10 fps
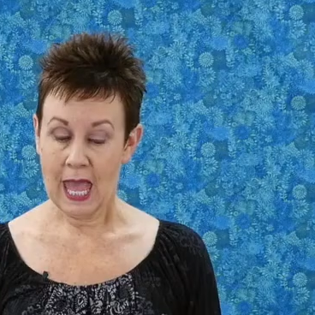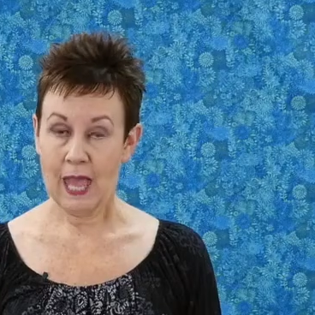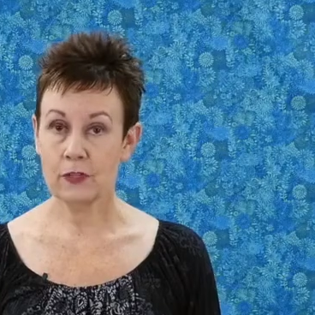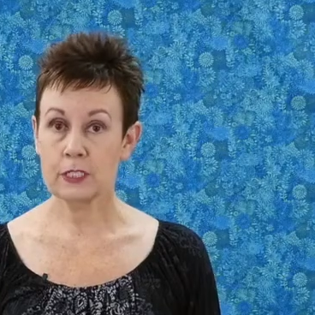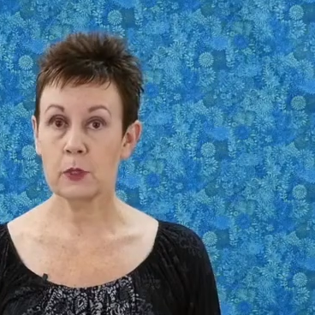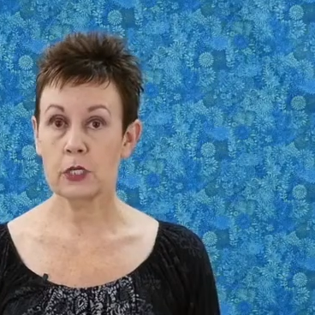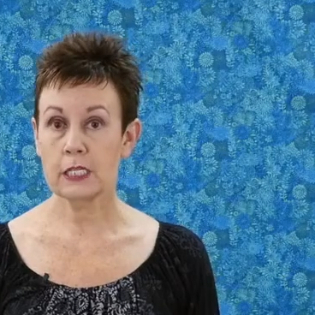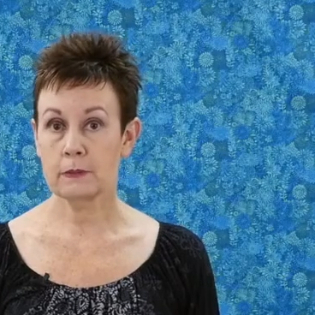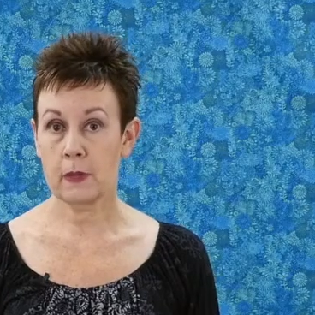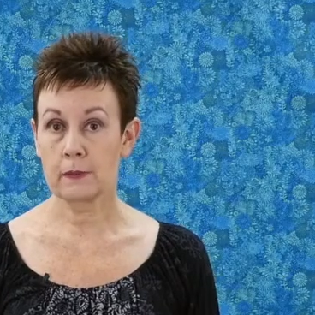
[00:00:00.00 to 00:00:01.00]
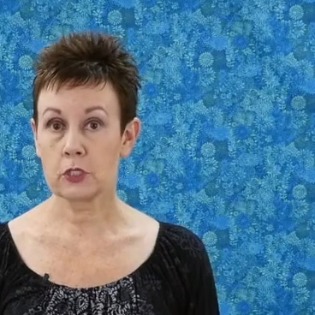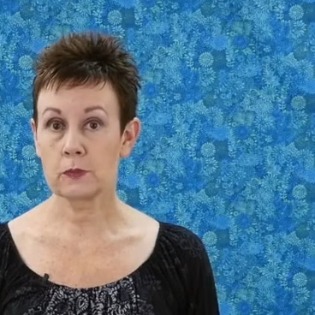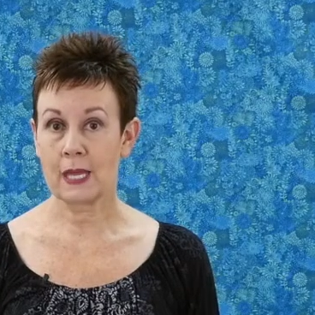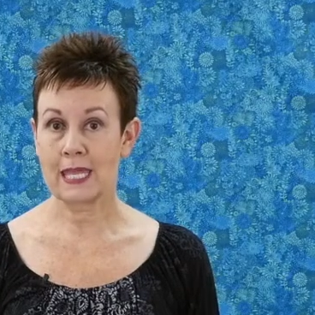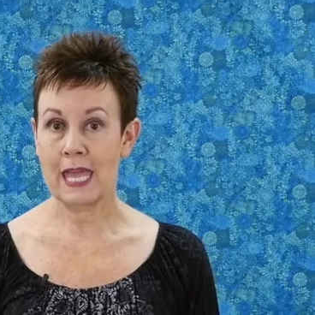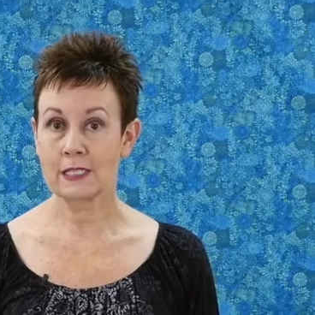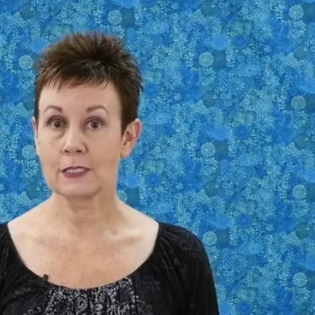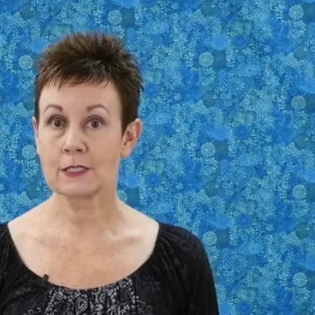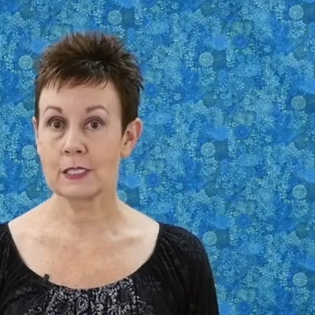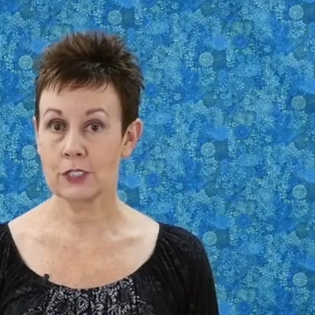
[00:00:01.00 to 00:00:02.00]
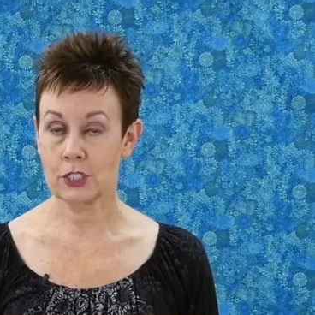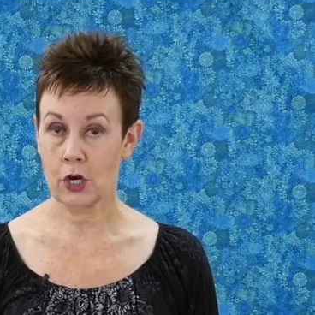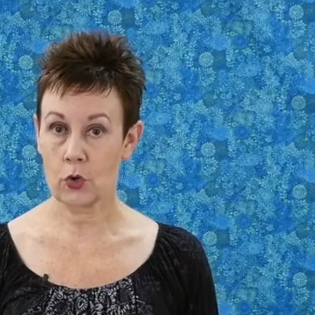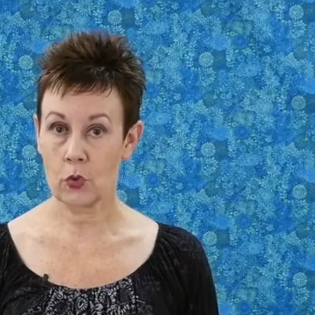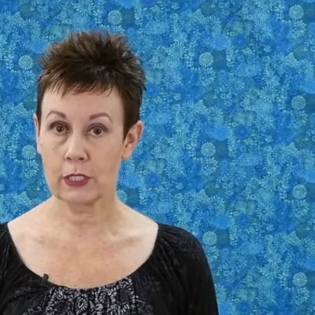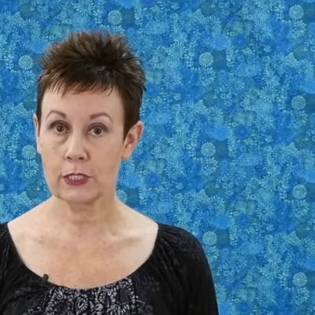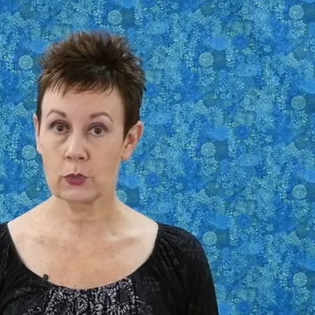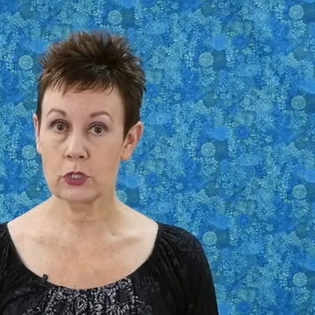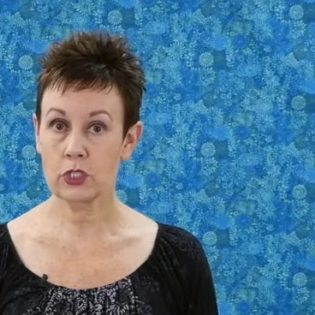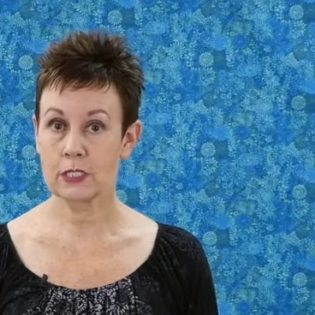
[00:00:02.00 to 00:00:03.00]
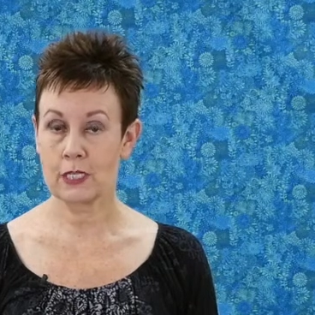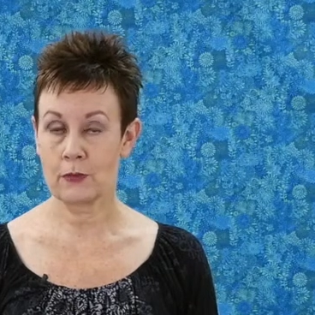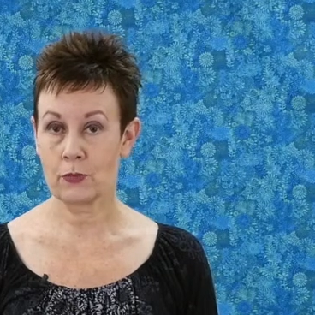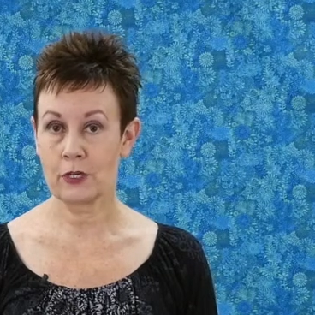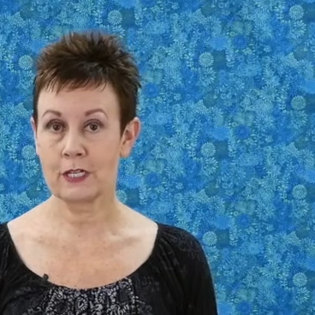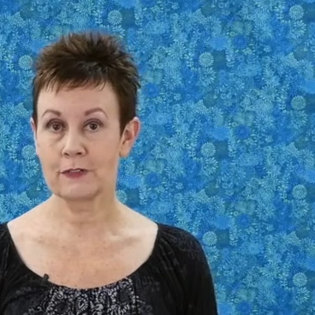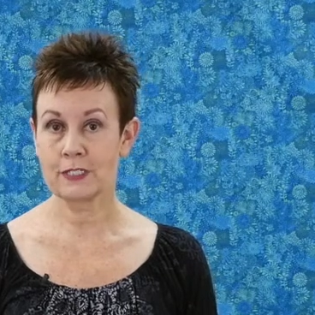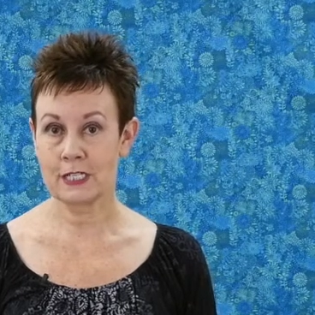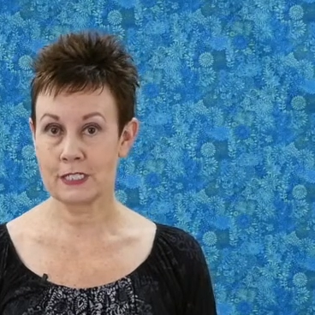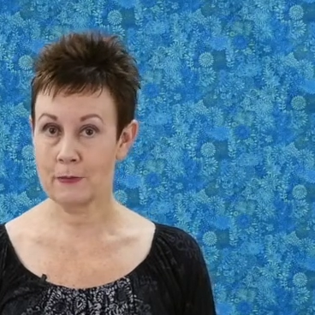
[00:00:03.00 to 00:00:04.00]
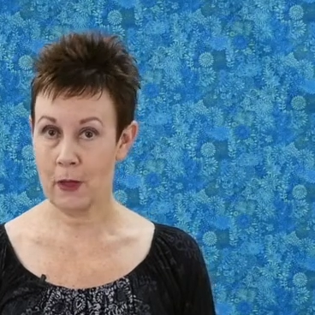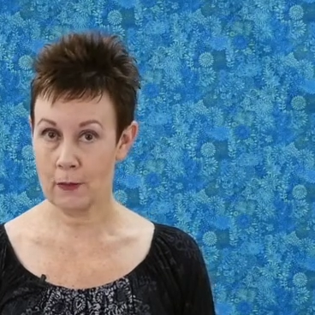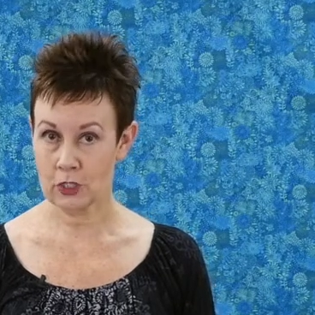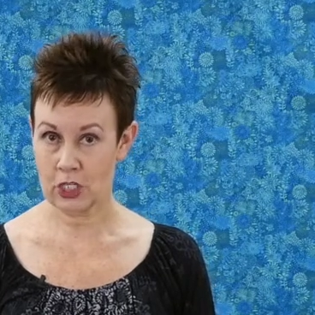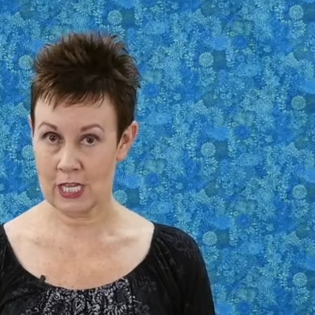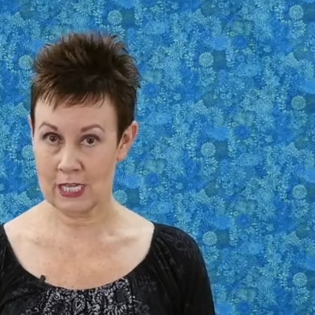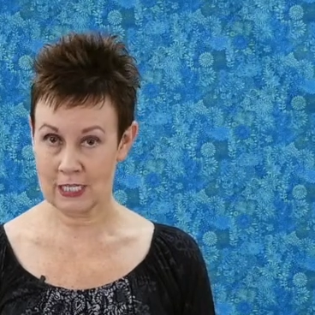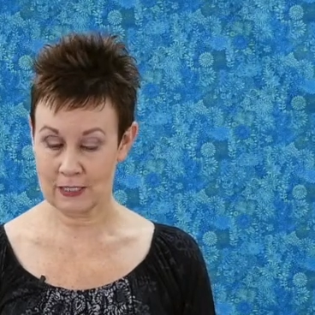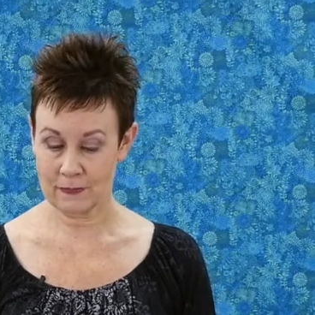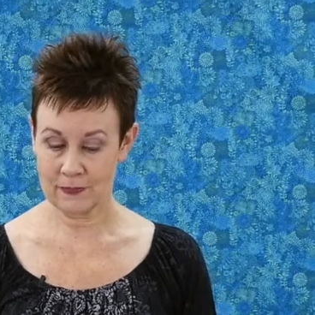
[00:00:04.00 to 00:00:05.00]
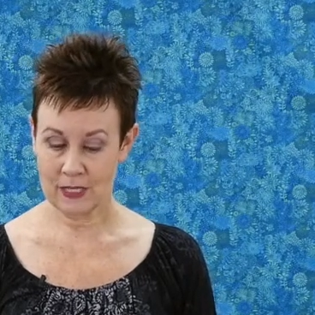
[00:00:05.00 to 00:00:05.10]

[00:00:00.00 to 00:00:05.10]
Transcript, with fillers: and this book is published by Kansas City Star Quilts, which is an imprint of C and T Publishing Incorporated.